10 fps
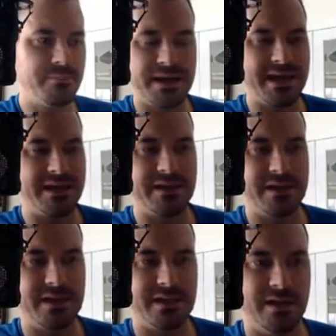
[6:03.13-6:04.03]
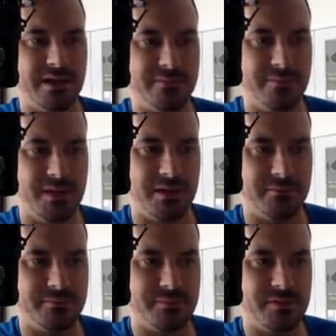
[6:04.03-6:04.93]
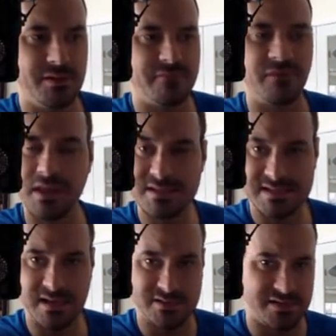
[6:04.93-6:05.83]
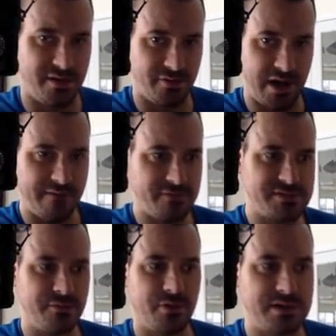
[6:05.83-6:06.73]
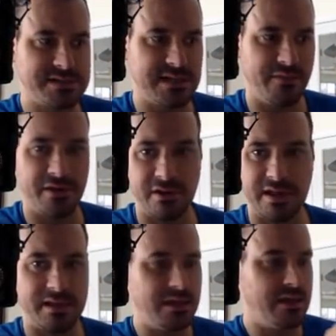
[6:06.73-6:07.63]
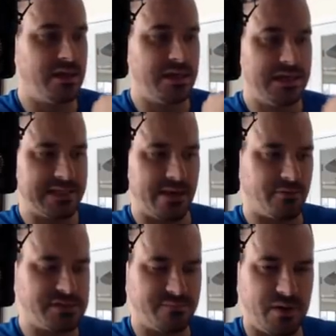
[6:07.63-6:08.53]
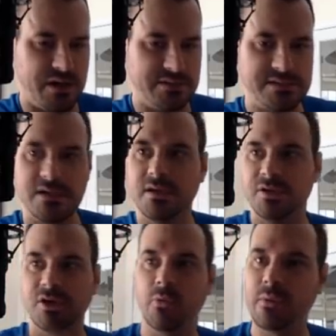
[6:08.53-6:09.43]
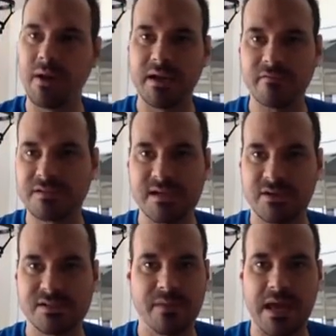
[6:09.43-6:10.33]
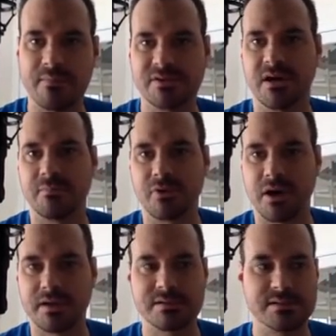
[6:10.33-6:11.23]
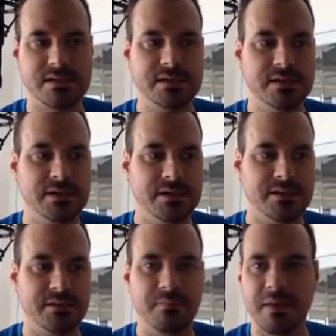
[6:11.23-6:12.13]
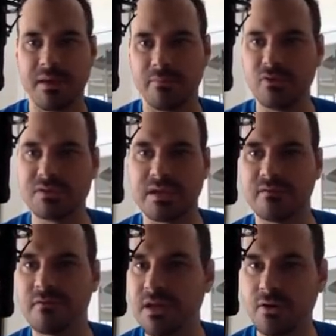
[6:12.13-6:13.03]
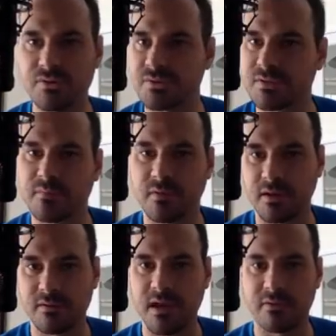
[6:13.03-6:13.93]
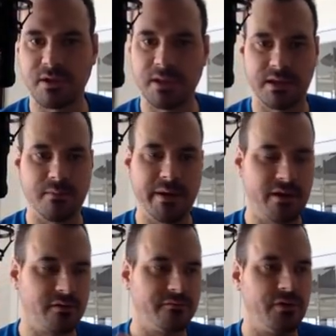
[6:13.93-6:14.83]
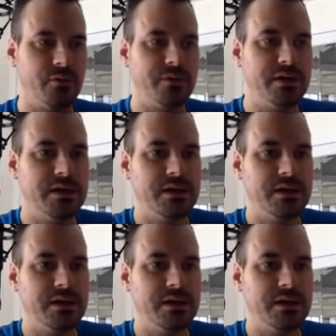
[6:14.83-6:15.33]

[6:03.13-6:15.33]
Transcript: By getting affiliate sales and other offers that we're going to sell in there, like Get Response. We might even sell some Amazon products that maybe I'm using in videos or something like that, right? Like a microphone.